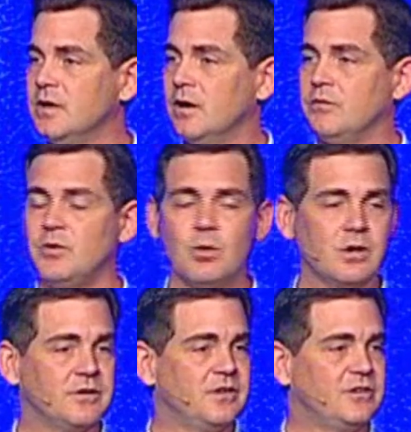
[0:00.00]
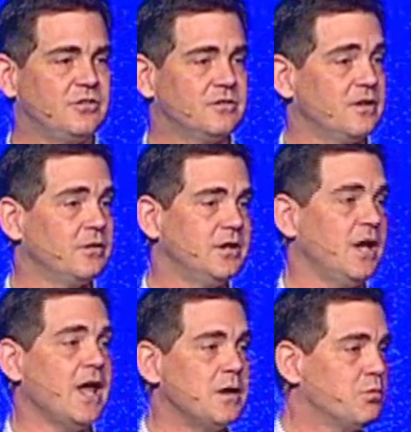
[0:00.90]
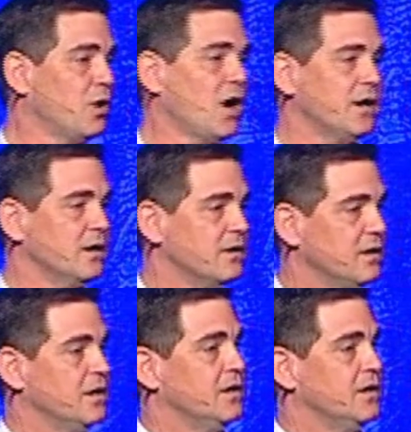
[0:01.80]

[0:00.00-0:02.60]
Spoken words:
of the organizations, and the end product